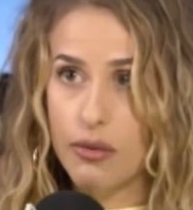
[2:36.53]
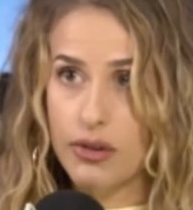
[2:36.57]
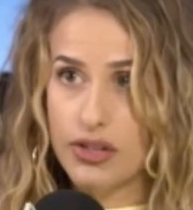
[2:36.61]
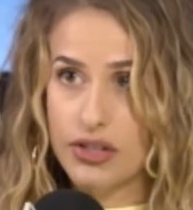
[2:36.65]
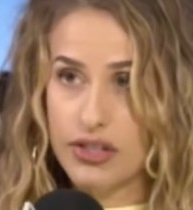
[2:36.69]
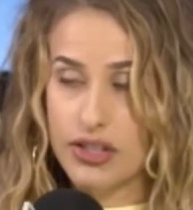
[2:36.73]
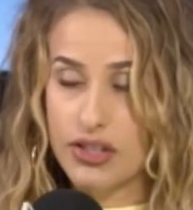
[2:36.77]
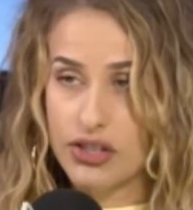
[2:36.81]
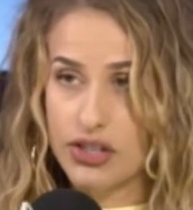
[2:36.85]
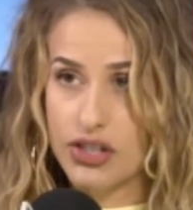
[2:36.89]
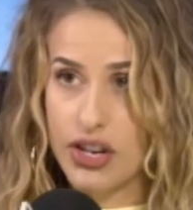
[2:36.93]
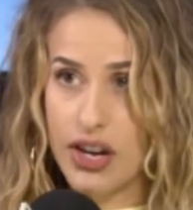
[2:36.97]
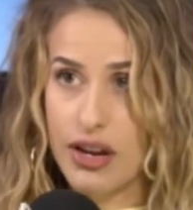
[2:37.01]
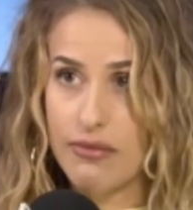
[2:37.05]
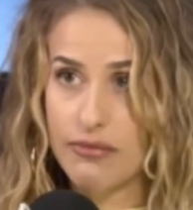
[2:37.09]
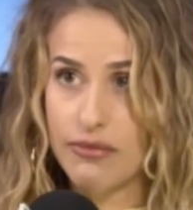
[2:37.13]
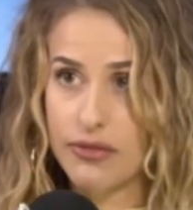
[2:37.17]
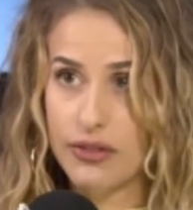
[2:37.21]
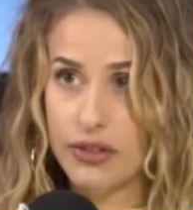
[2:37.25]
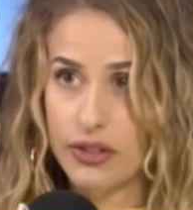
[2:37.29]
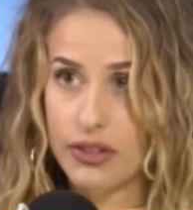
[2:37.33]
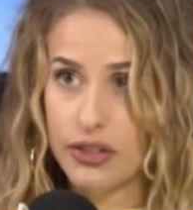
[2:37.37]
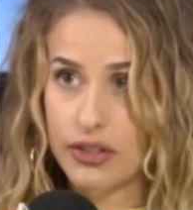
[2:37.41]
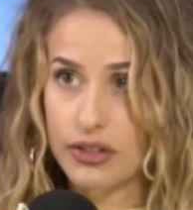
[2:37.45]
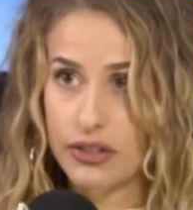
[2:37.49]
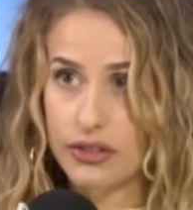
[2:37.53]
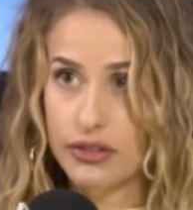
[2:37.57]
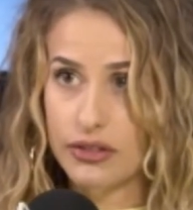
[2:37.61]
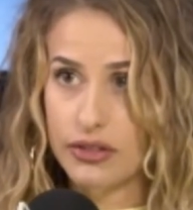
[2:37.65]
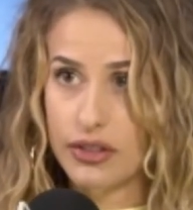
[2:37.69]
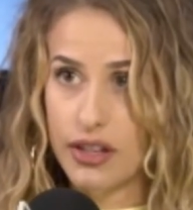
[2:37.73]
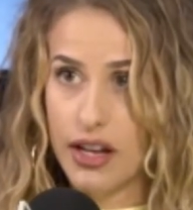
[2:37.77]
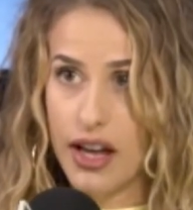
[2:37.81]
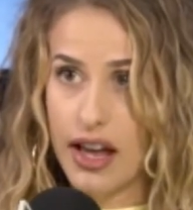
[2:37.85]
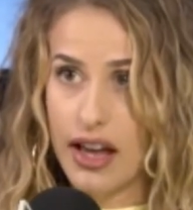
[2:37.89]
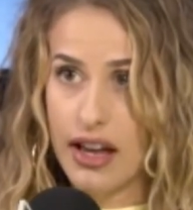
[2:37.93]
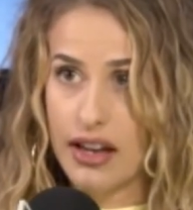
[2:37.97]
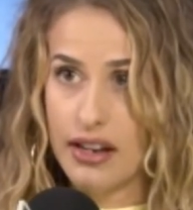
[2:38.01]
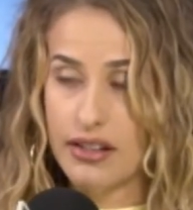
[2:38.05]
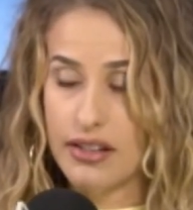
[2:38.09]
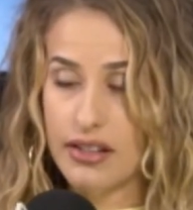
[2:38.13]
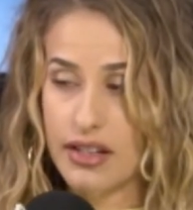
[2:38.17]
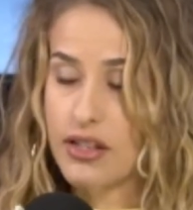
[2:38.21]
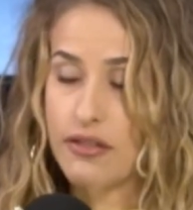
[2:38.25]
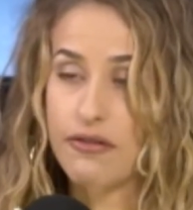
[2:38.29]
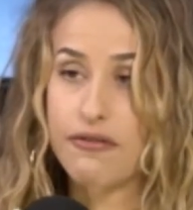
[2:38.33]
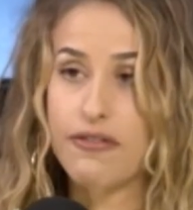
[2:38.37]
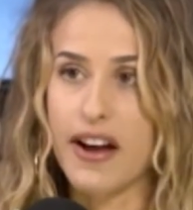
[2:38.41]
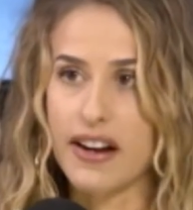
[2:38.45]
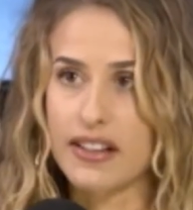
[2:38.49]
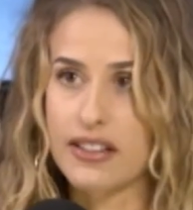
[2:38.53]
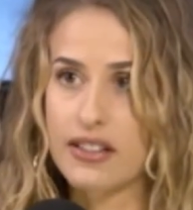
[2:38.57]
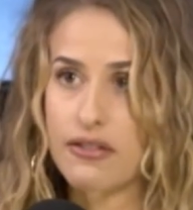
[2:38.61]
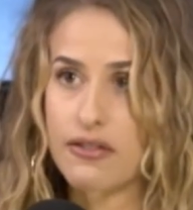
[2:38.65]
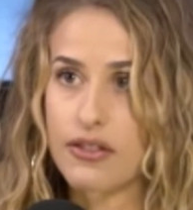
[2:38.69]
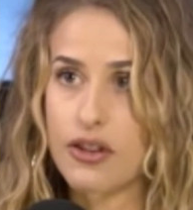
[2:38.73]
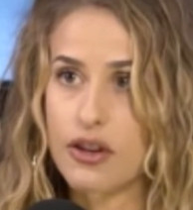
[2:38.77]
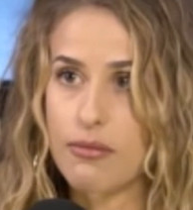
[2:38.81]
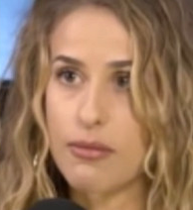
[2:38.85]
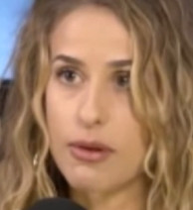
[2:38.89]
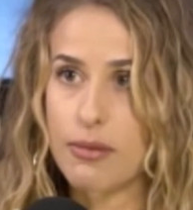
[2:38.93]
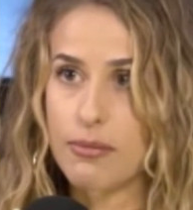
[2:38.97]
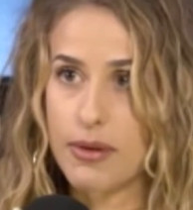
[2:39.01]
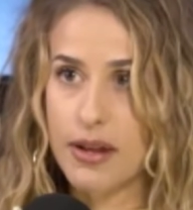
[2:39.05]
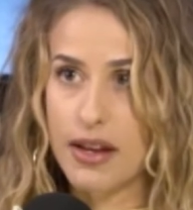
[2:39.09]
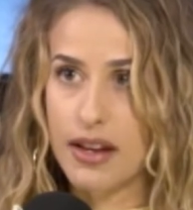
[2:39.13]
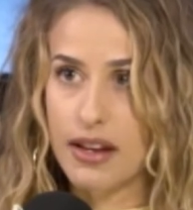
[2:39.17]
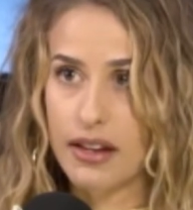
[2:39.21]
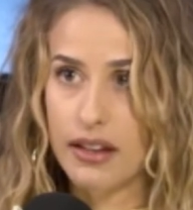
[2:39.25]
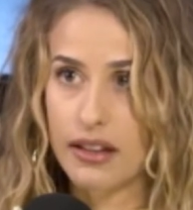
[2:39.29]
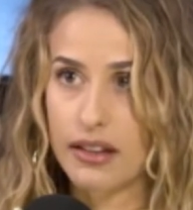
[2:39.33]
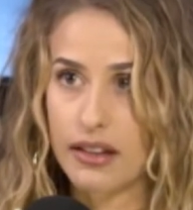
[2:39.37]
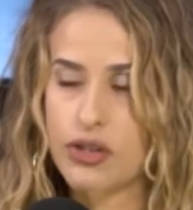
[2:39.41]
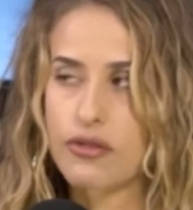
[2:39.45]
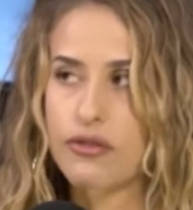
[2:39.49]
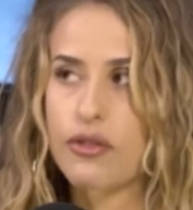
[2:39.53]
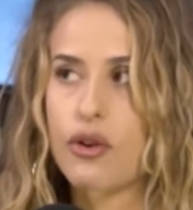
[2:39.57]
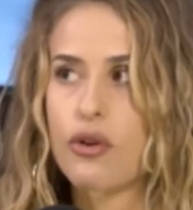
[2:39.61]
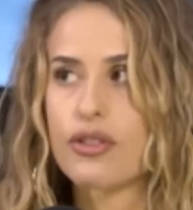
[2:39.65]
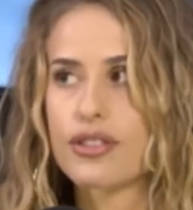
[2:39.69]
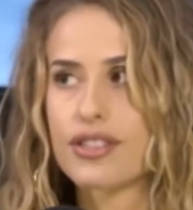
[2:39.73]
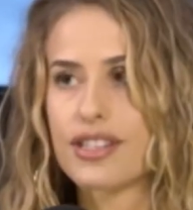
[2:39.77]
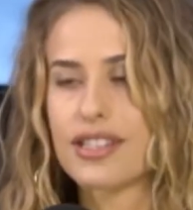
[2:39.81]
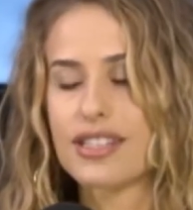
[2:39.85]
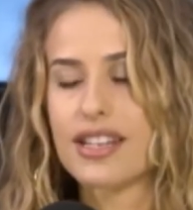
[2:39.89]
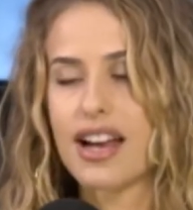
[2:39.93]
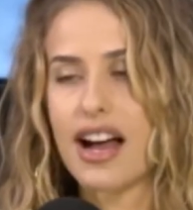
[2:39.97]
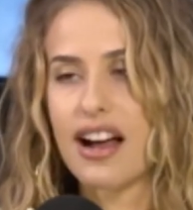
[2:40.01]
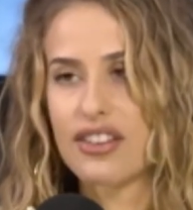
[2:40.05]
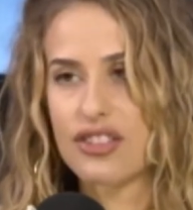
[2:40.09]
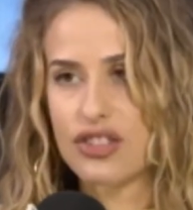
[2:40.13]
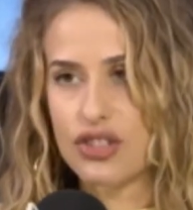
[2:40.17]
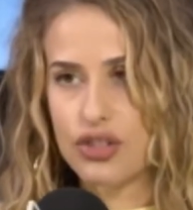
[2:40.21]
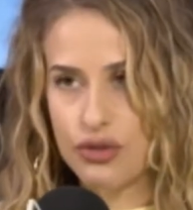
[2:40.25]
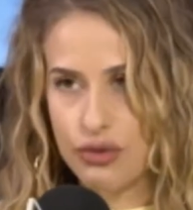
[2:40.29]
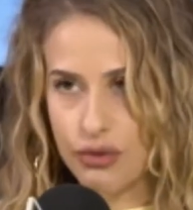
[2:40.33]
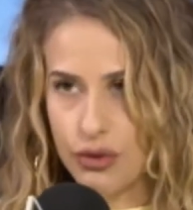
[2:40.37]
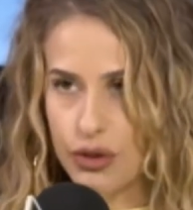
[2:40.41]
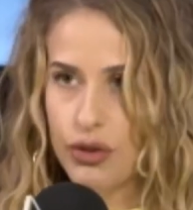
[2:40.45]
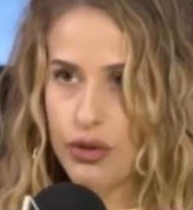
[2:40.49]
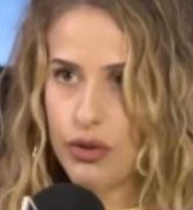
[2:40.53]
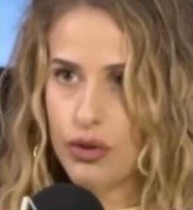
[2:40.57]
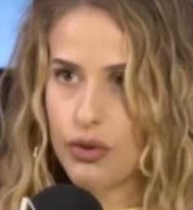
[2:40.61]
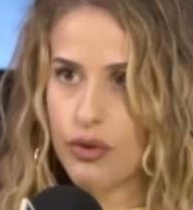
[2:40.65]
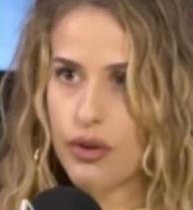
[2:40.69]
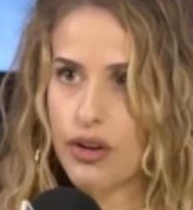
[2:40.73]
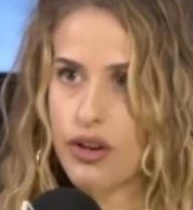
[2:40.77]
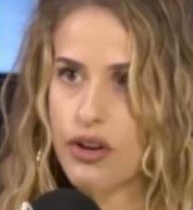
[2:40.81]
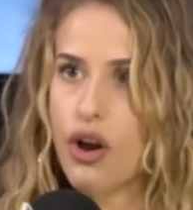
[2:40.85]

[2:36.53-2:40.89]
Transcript: which is a shameful and defective human being, which of course is not true.